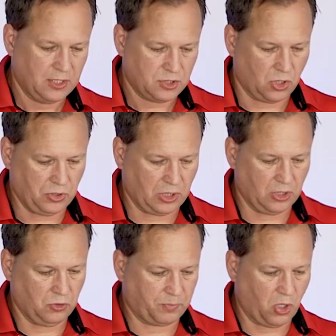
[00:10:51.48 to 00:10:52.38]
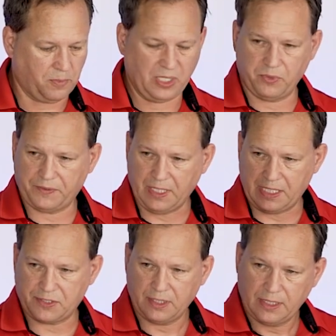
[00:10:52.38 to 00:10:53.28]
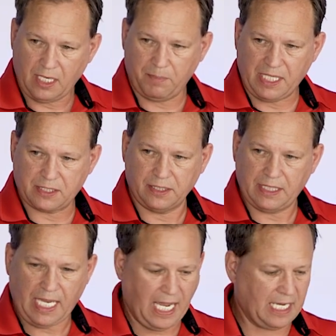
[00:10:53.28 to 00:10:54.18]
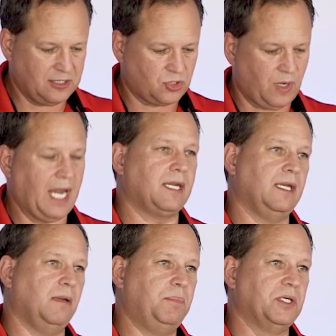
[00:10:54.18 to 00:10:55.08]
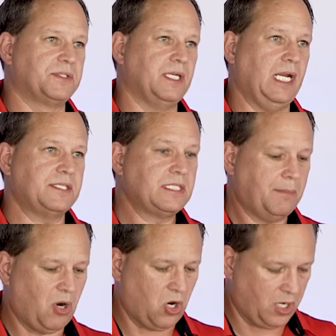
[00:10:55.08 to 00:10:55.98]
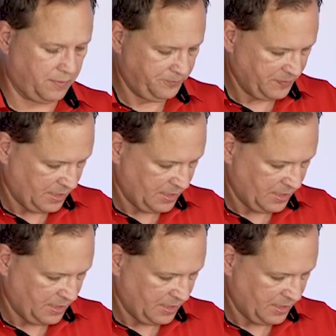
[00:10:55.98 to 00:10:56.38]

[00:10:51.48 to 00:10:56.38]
So you can do probing with this, and basically the head is tracking a built-in S M R,